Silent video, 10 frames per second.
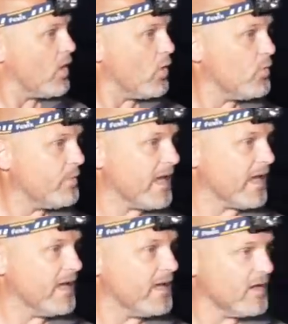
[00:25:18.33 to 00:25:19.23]

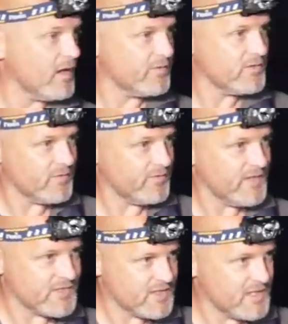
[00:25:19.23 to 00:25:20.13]
Albeit, I've not
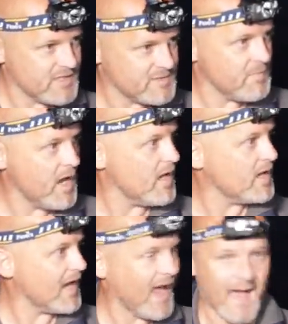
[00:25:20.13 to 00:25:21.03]
fished this
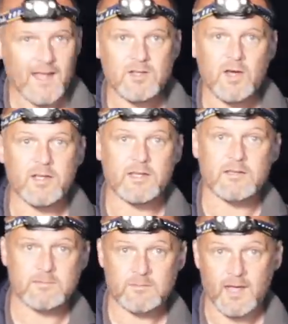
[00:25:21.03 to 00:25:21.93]
mark at night,
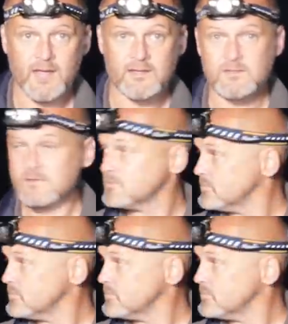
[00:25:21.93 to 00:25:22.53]
hence